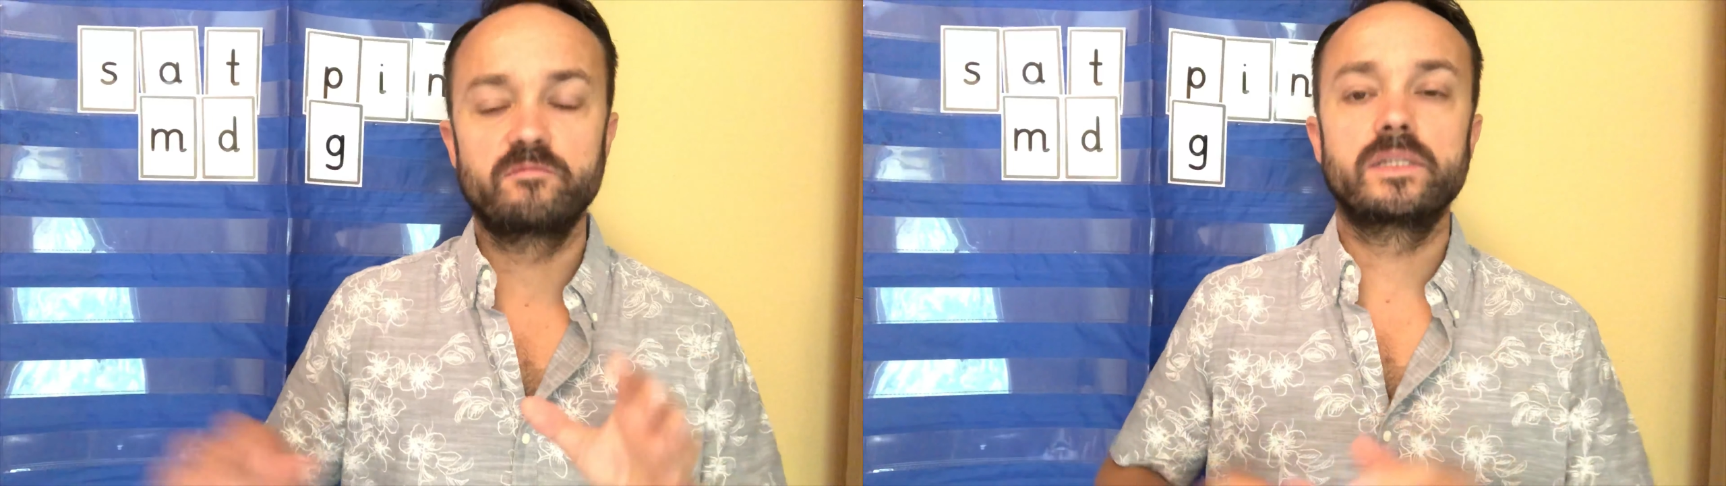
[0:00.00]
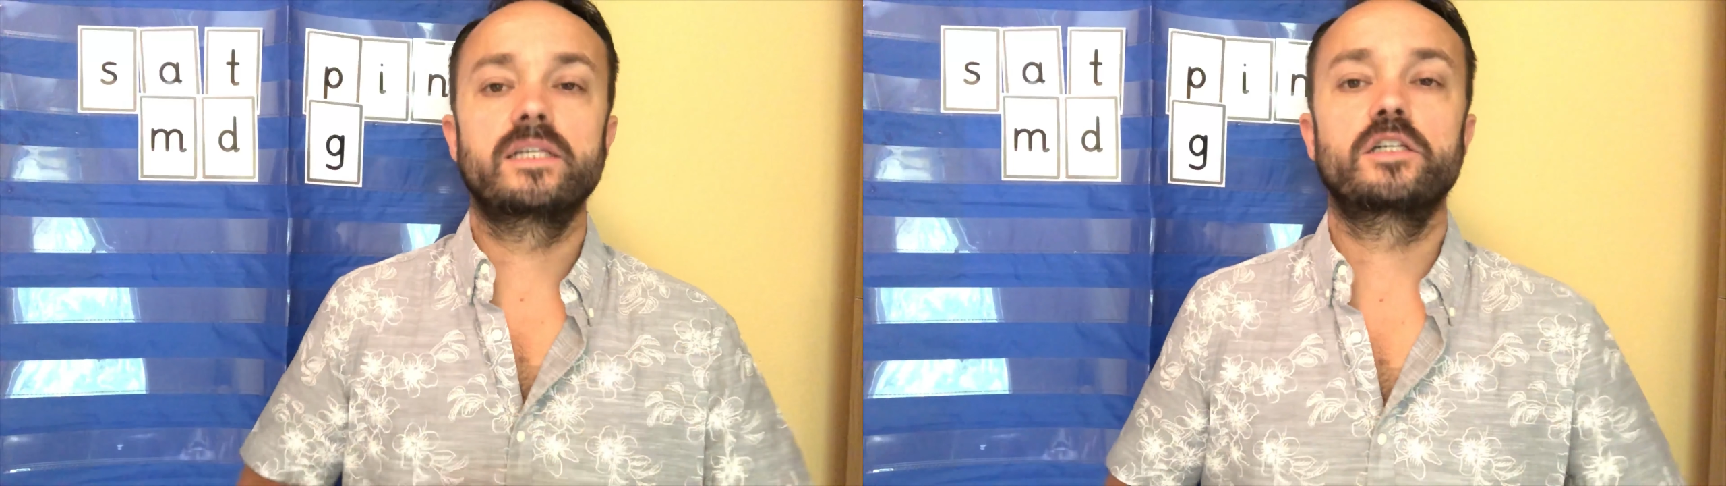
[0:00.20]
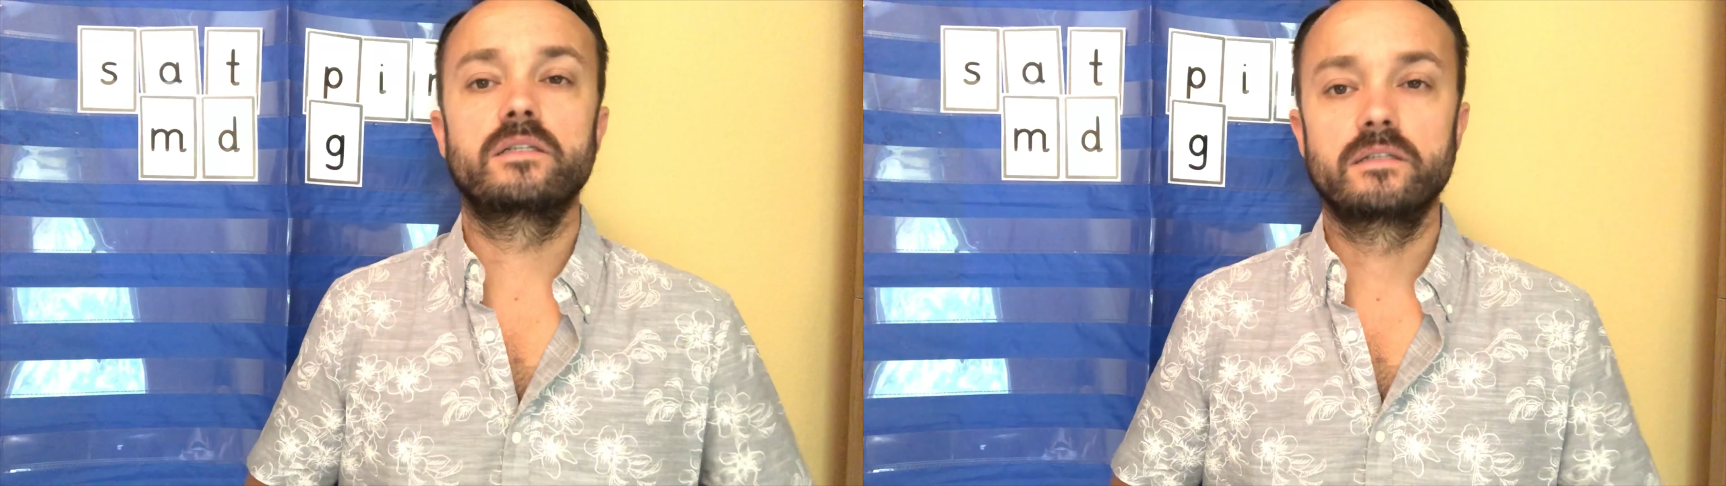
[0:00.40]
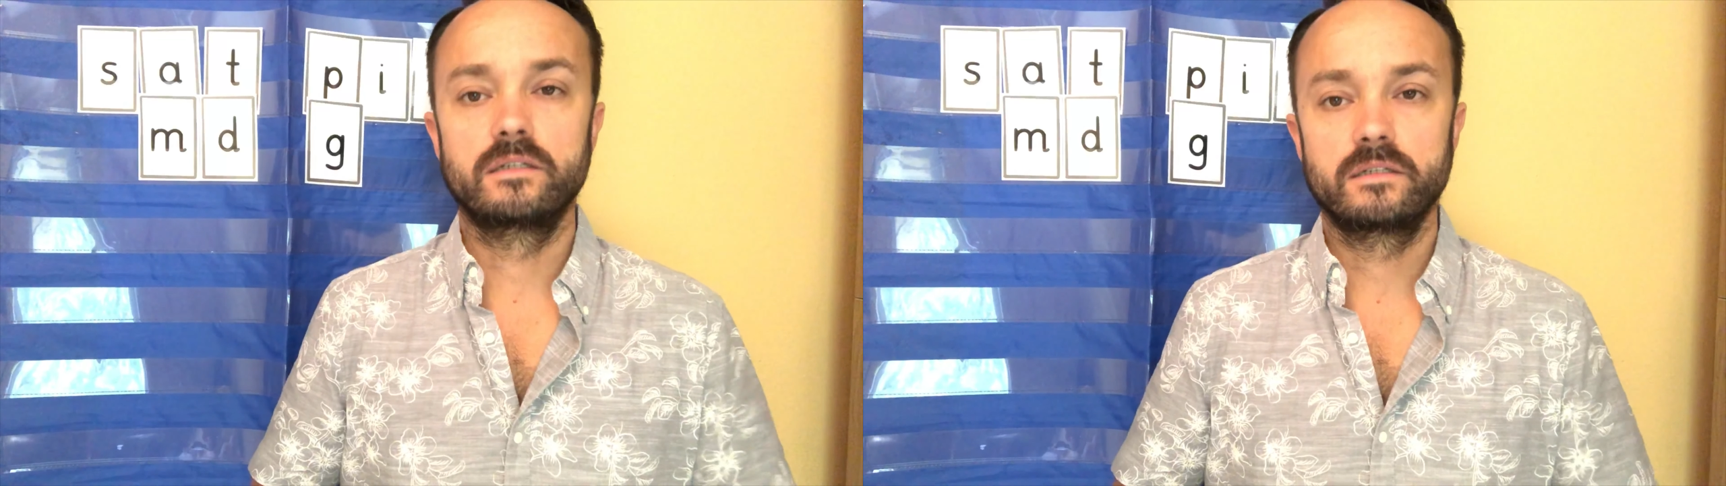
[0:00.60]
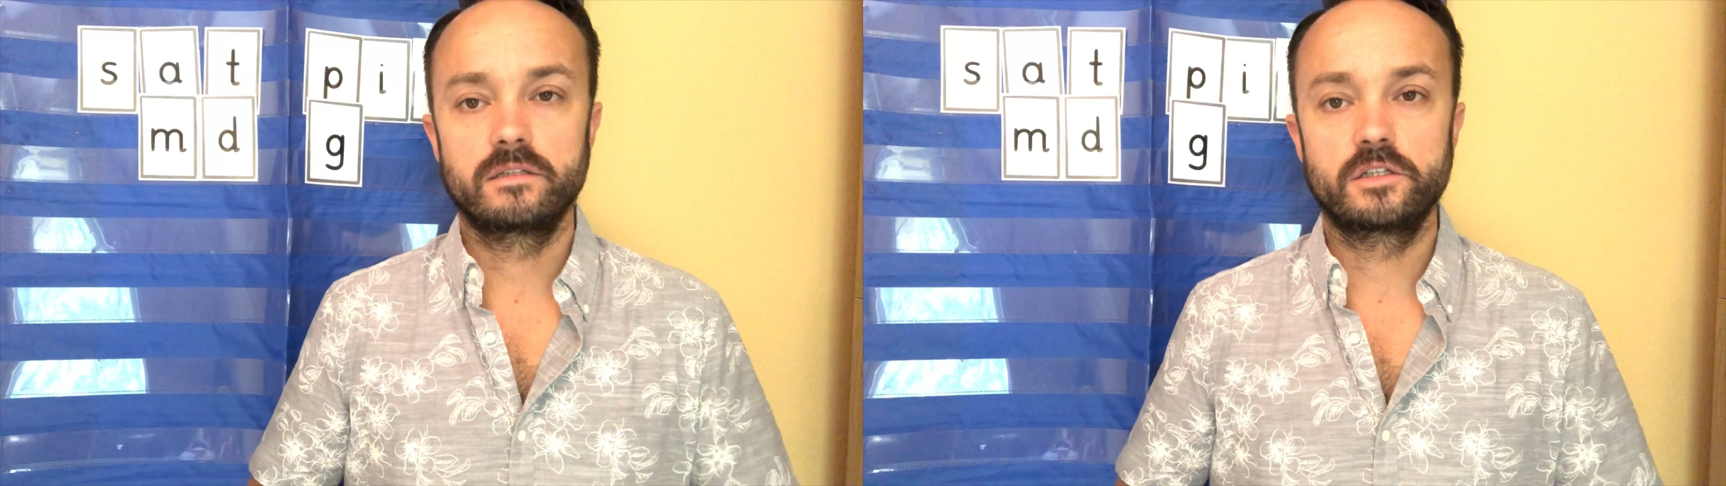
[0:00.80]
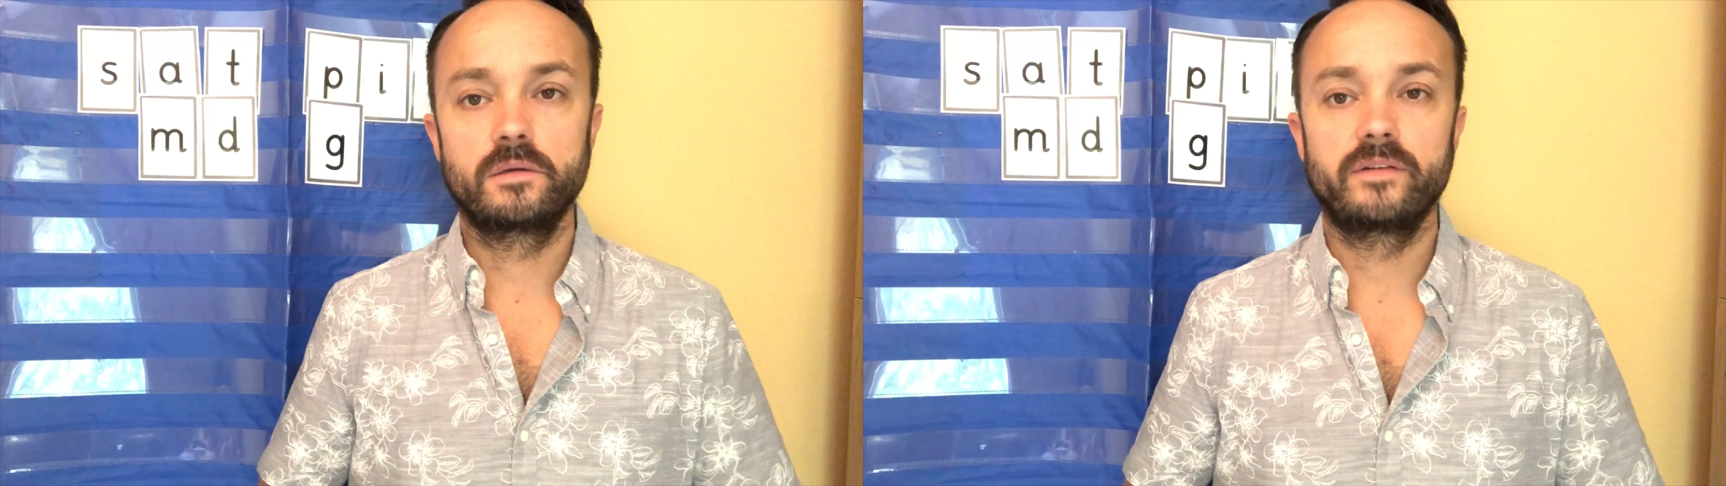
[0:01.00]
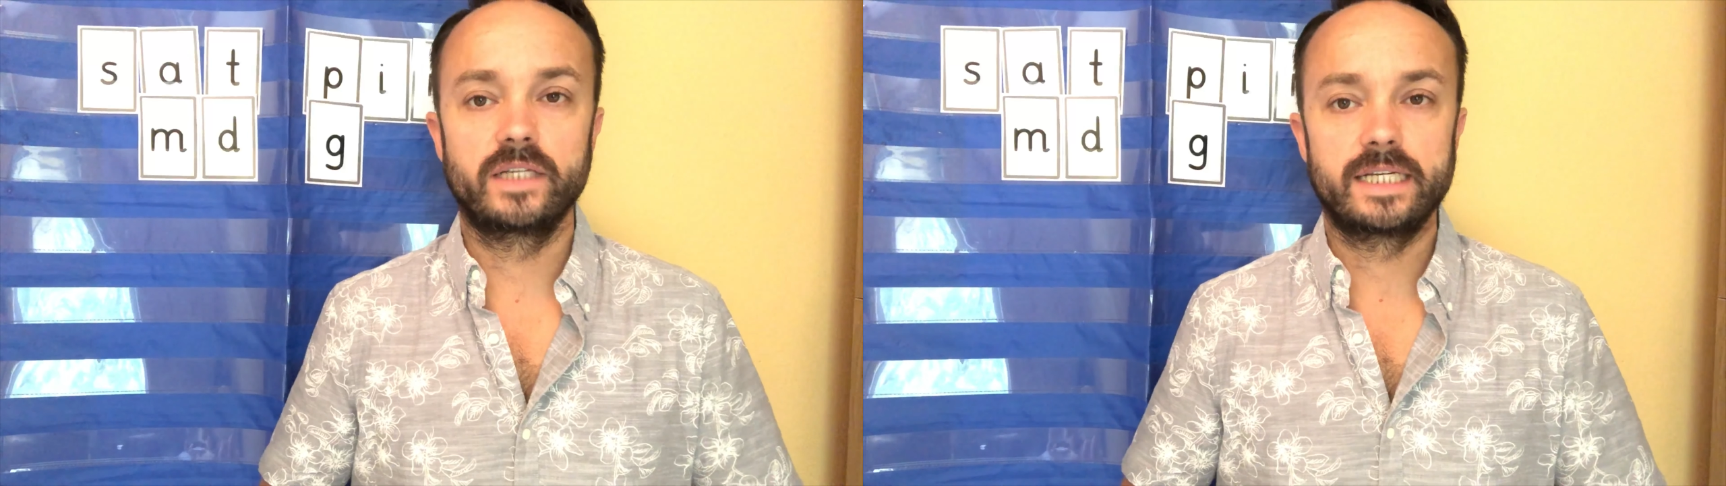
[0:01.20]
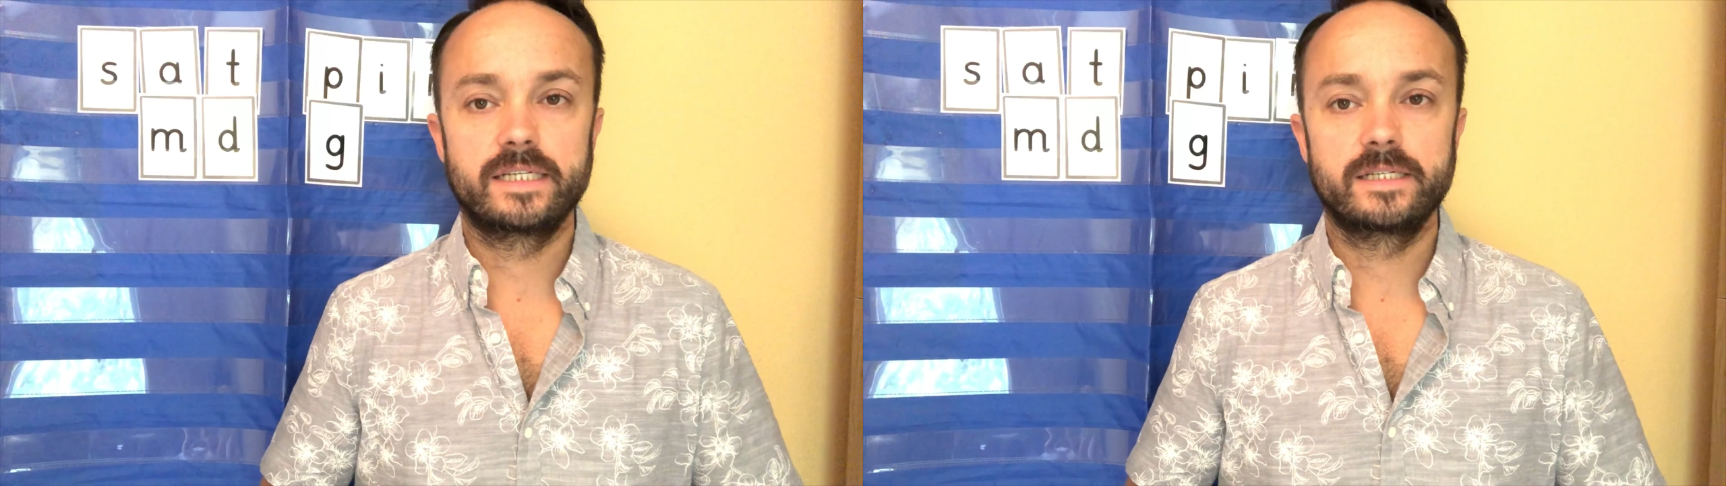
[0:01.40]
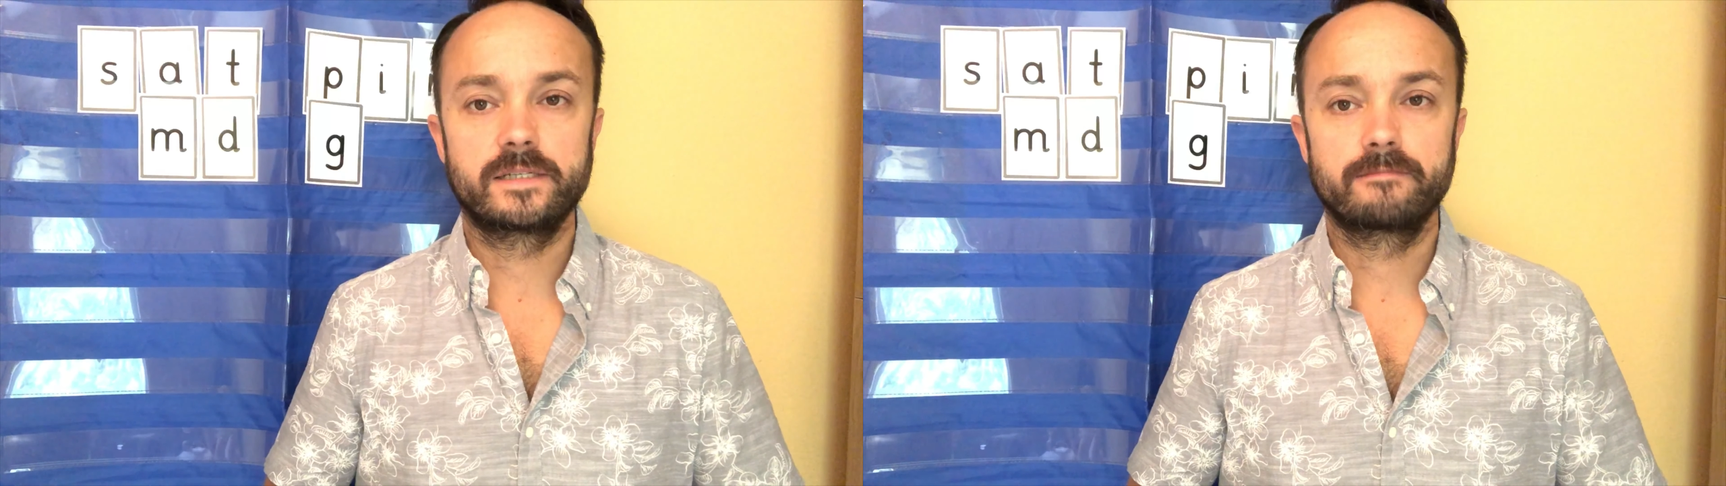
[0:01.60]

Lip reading: position to our letters.